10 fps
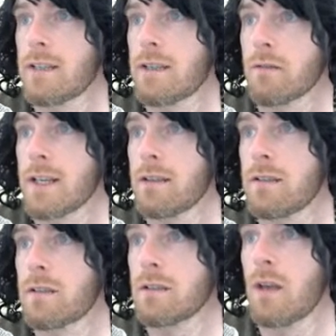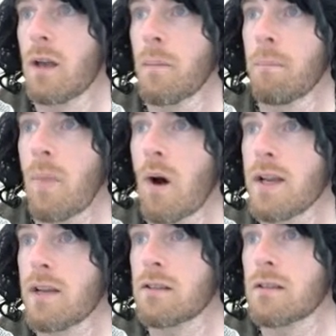degrees
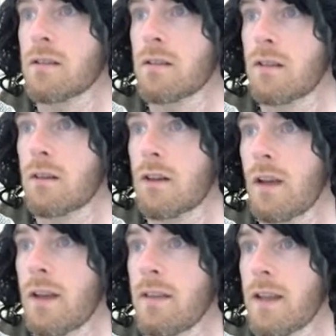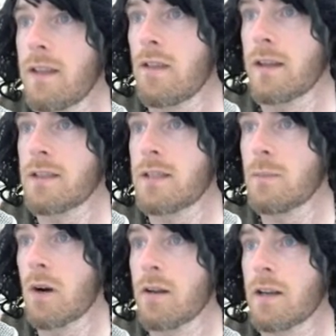minus, and then 90
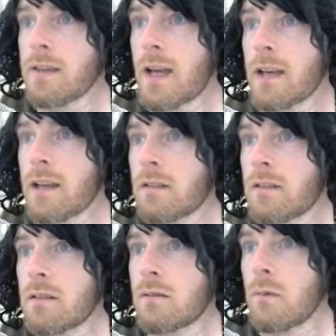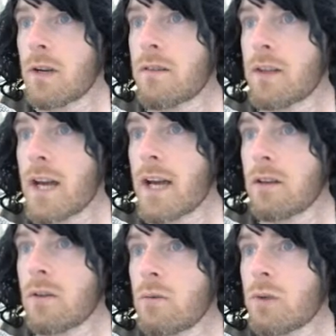minus x, whatever that
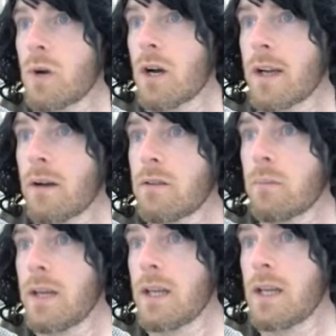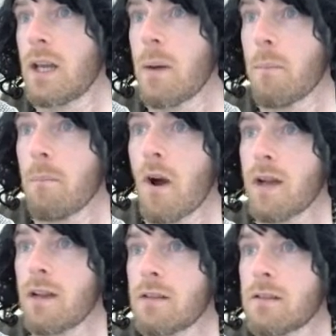angle would work out to be,
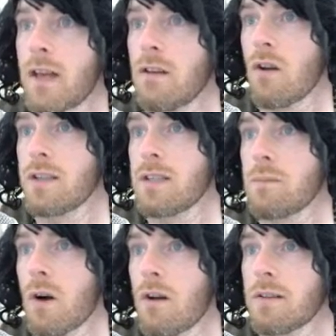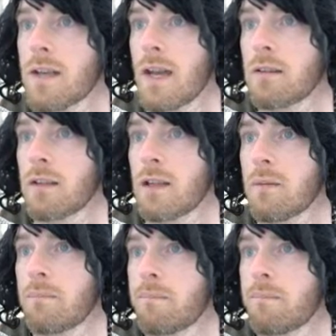minus that 90 minus x again.